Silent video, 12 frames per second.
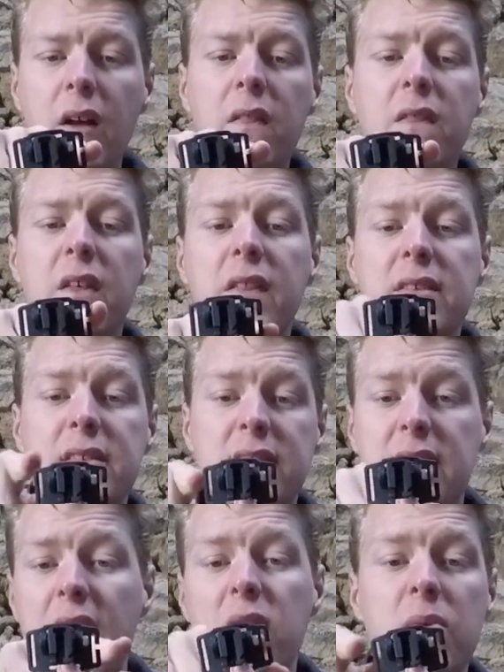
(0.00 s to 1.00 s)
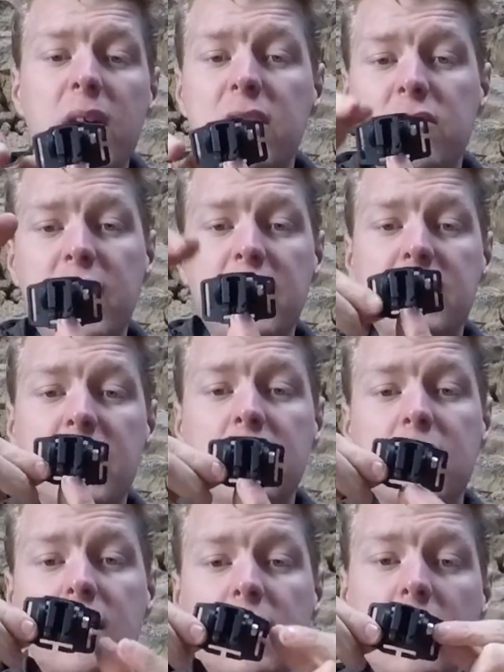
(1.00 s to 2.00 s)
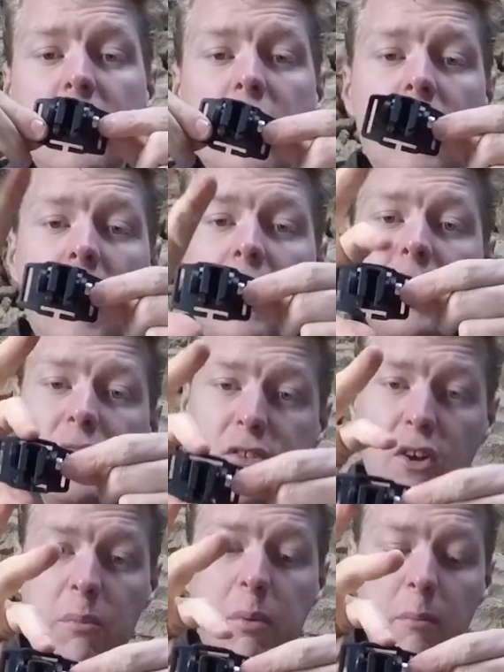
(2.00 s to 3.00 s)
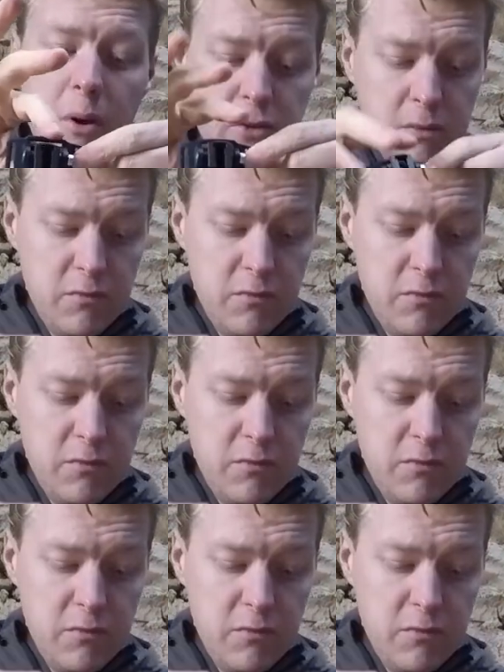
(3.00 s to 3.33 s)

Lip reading: that there's a sideways fixing and there's a top and bottom